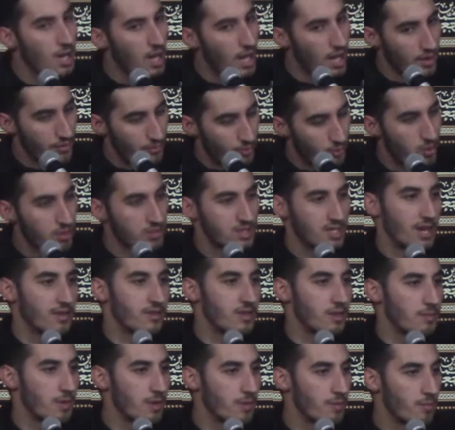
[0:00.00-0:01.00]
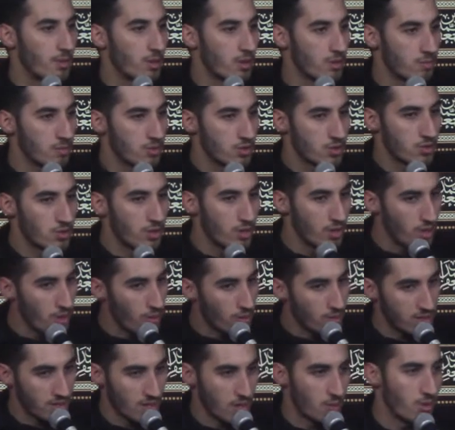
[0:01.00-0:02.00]
Of course they have to be both mature and know
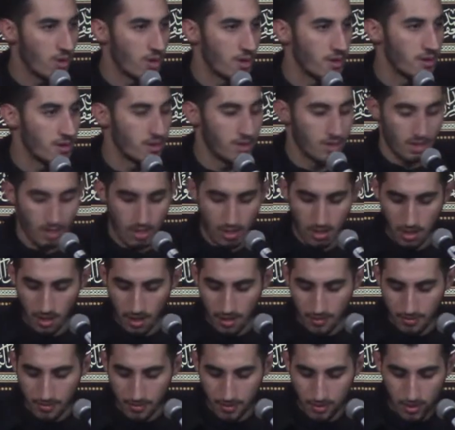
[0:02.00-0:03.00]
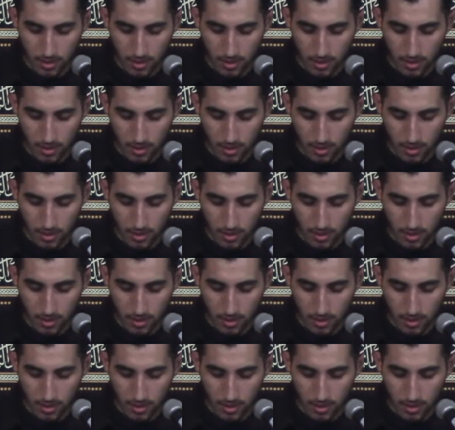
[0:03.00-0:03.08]
what they want in life.